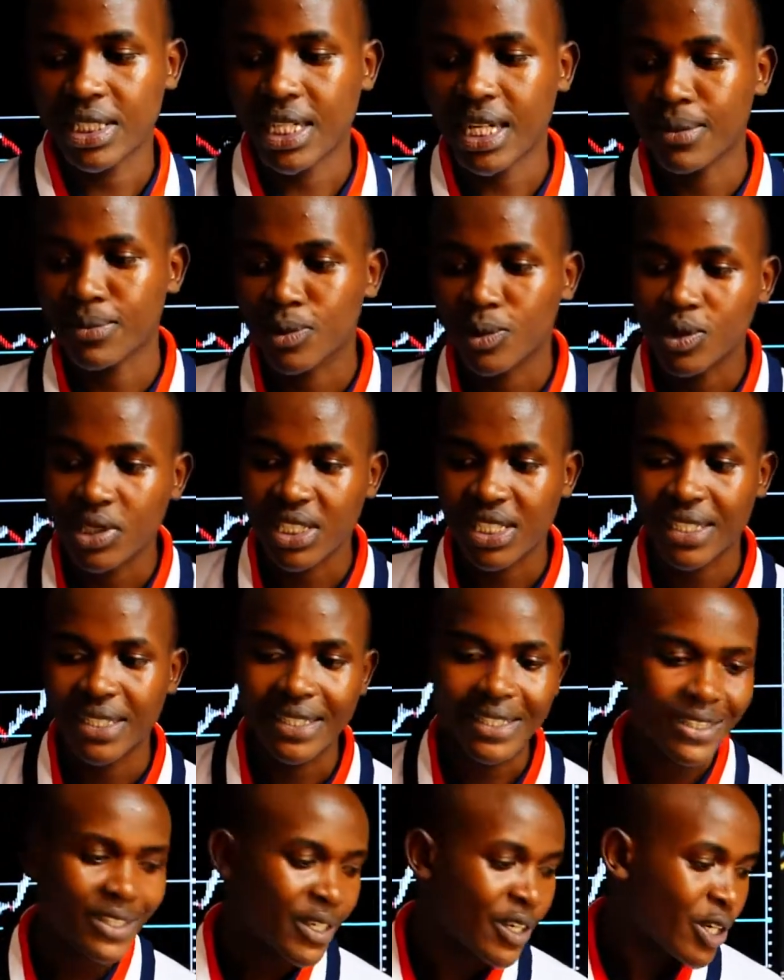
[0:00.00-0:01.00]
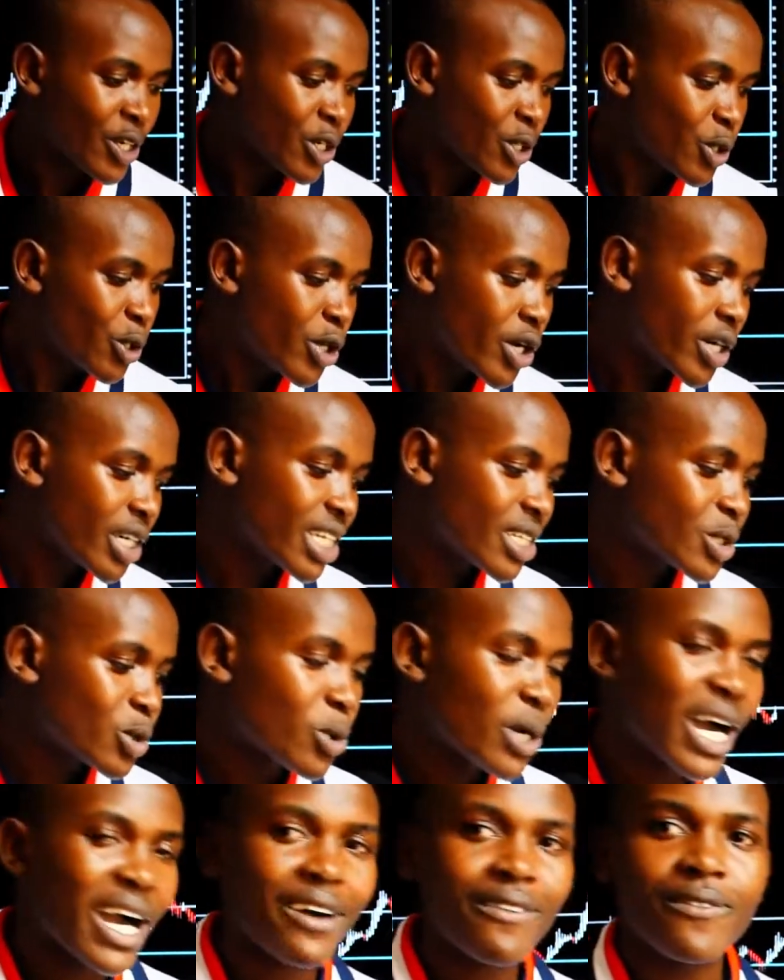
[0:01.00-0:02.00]
comes to trading. You don't need to
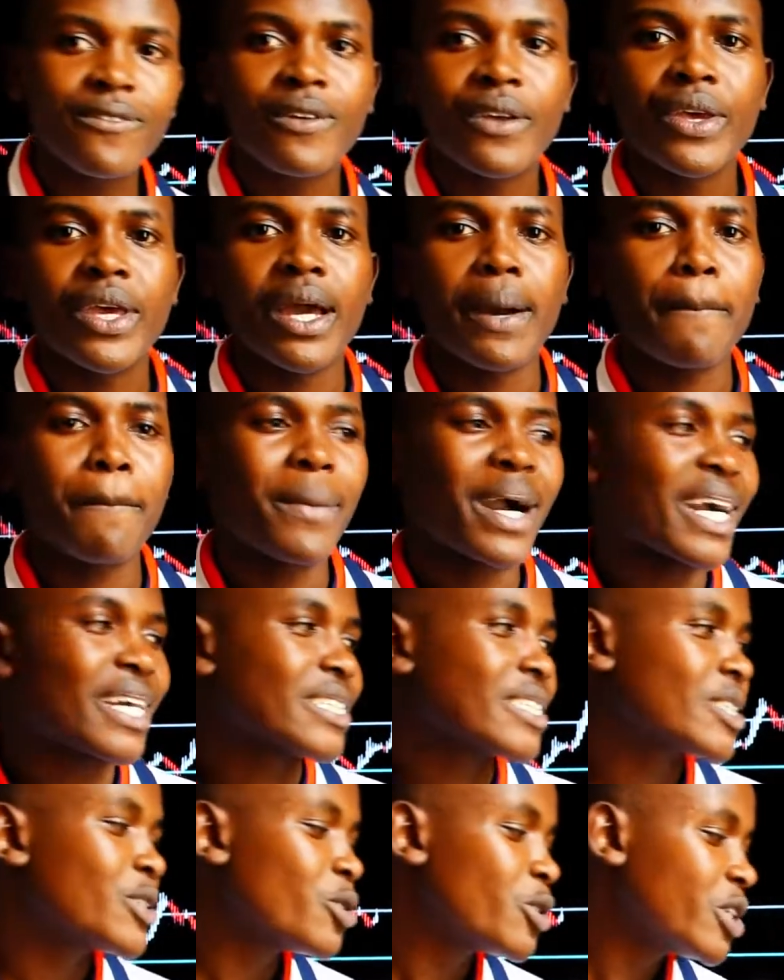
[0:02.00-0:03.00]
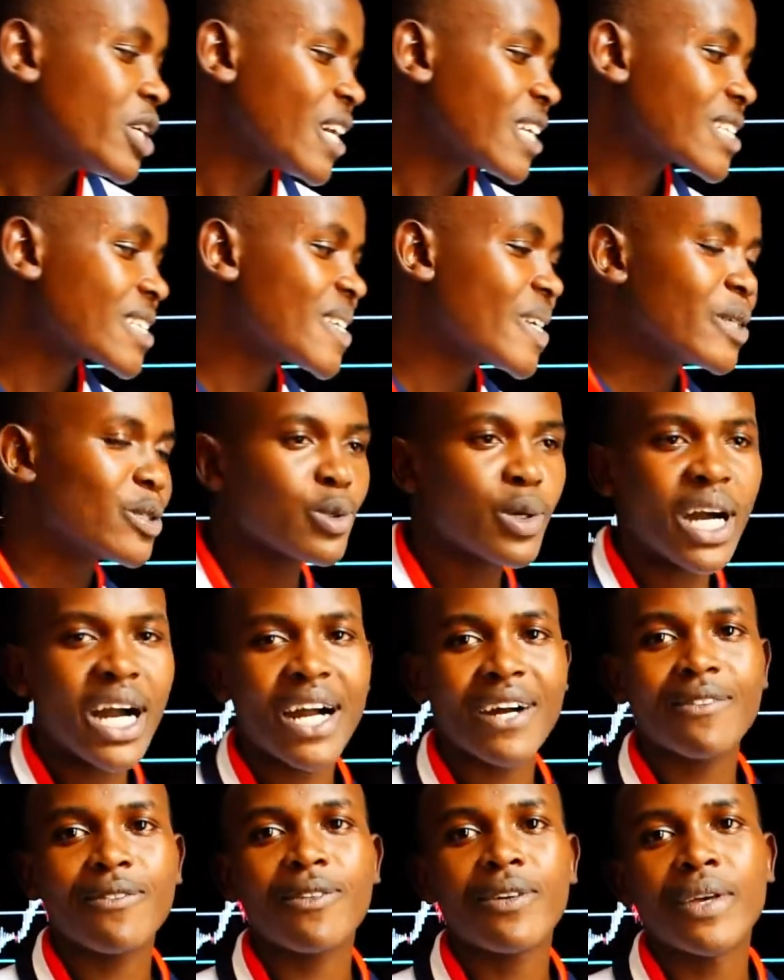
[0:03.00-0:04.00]
have much. You just need to
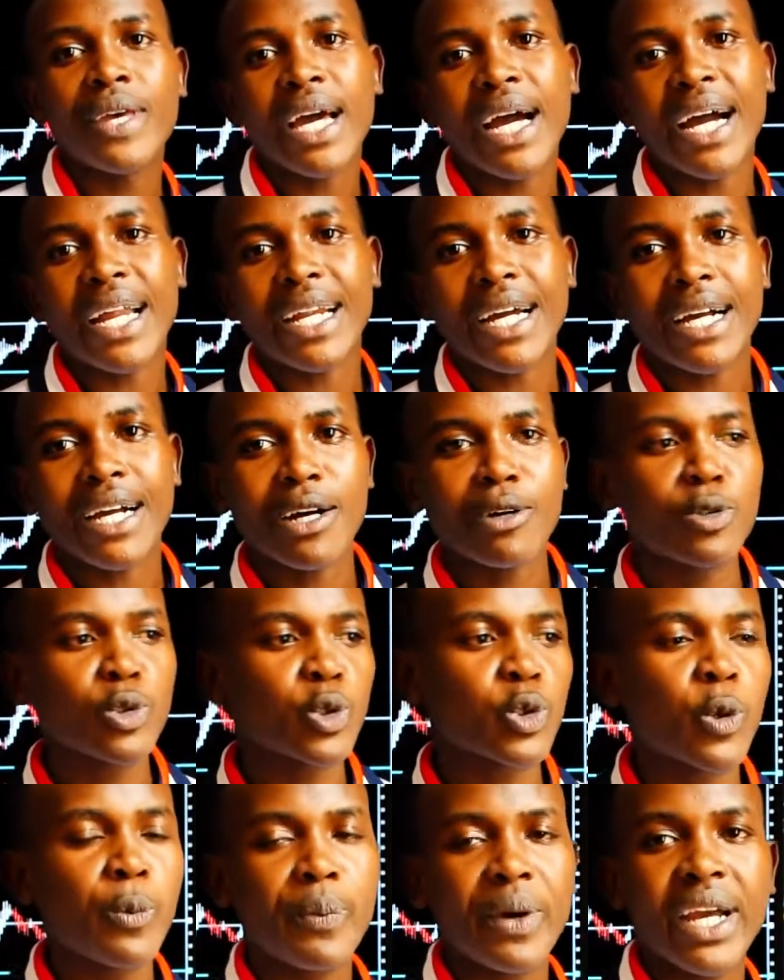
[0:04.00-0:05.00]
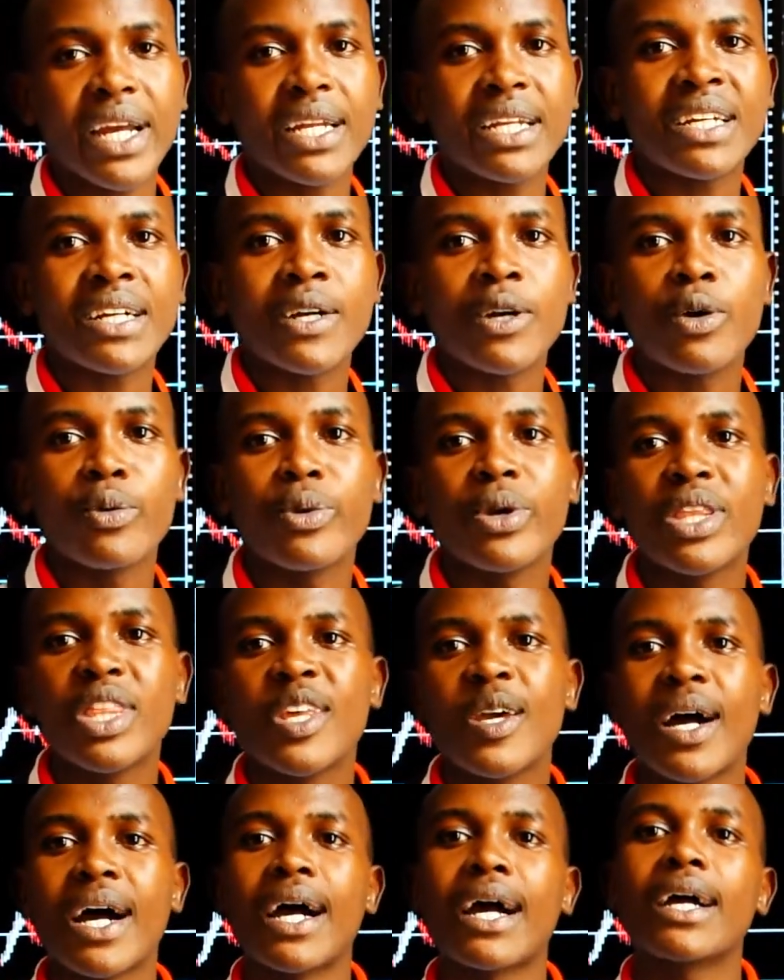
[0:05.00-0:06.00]
have an account open with
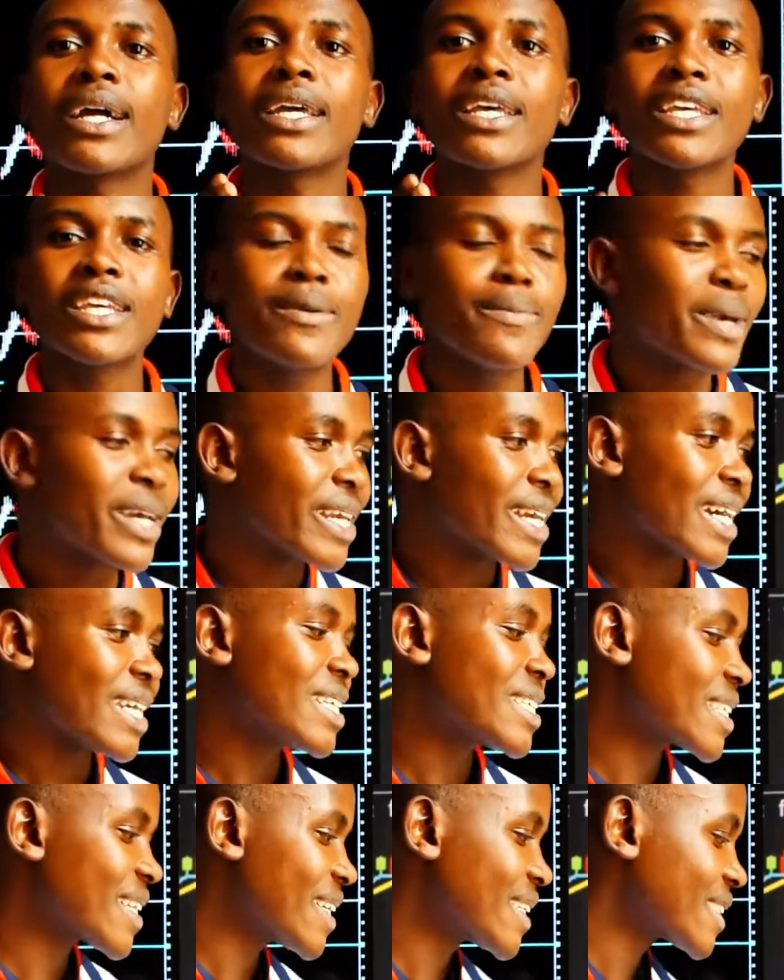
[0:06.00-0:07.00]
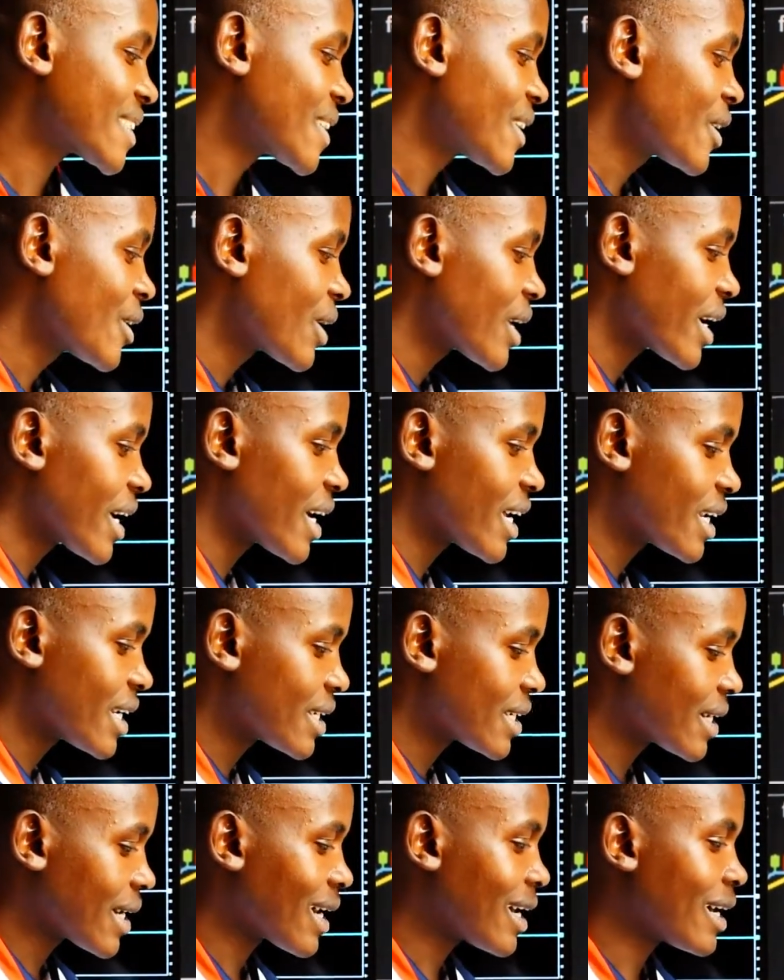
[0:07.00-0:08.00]
your email address and
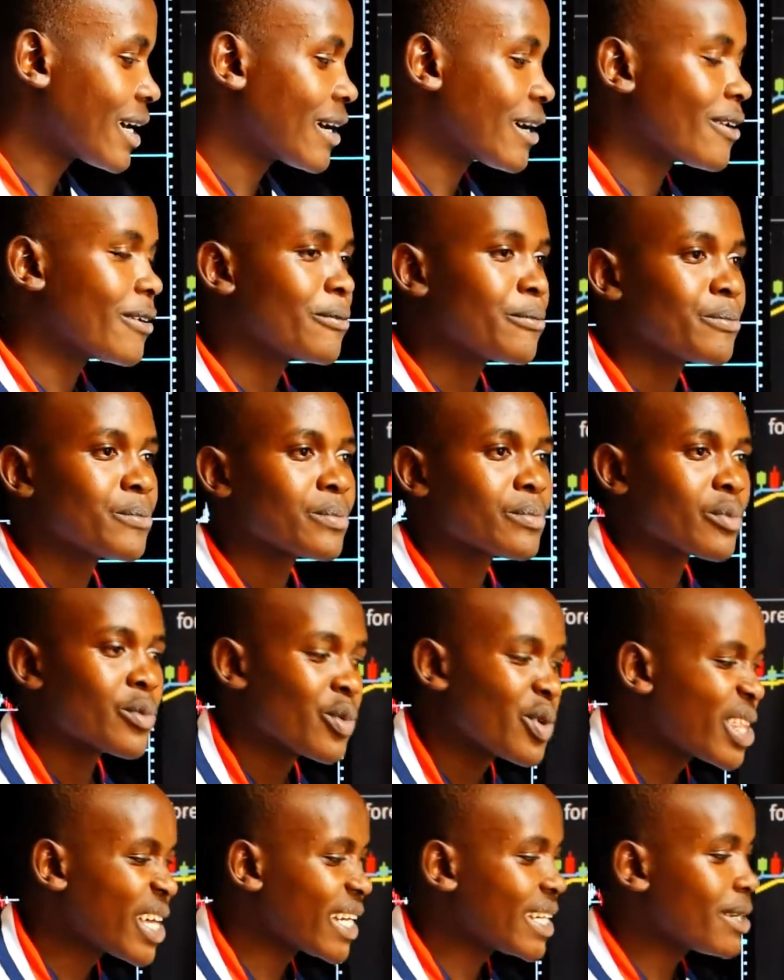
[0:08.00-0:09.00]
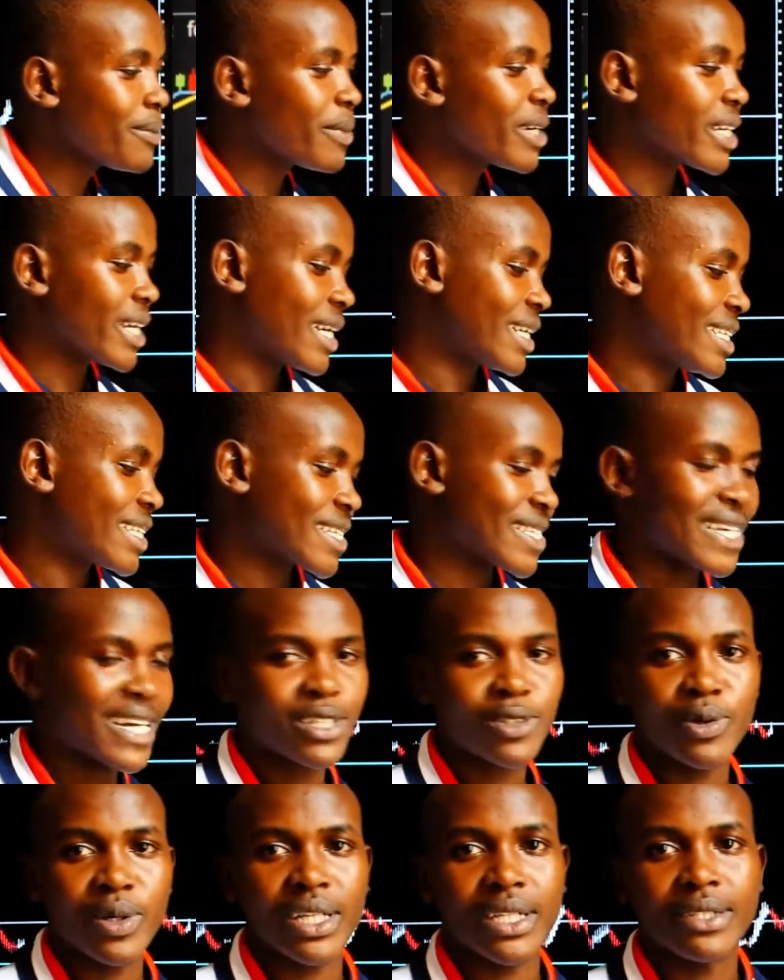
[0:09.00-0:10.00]
with an email address
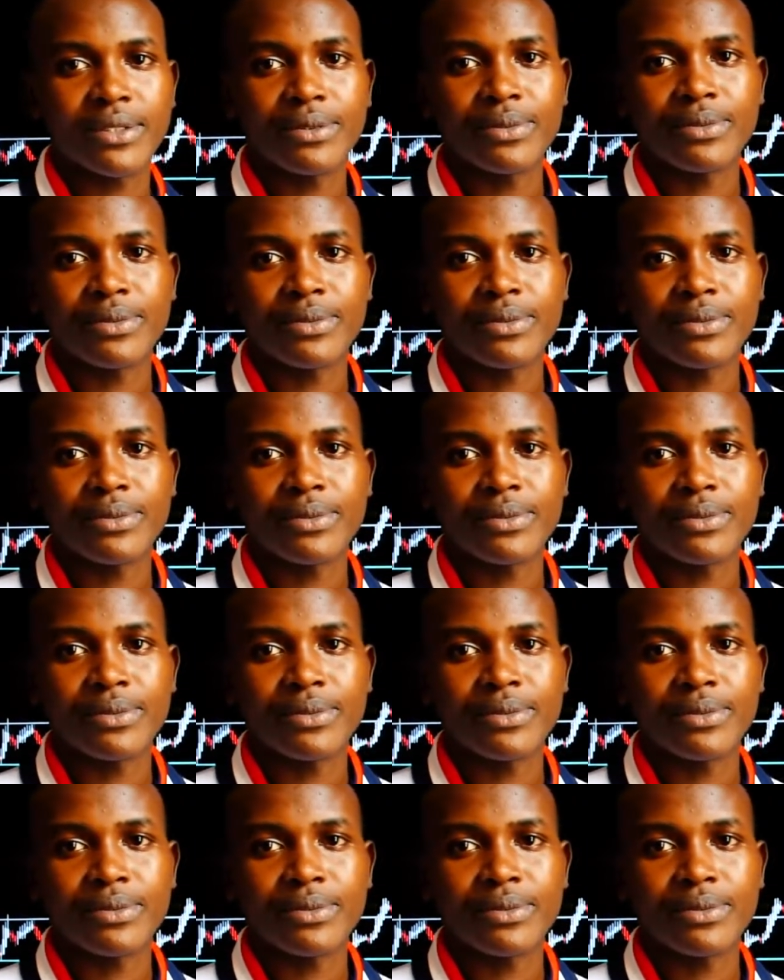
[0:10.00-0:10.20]
actually.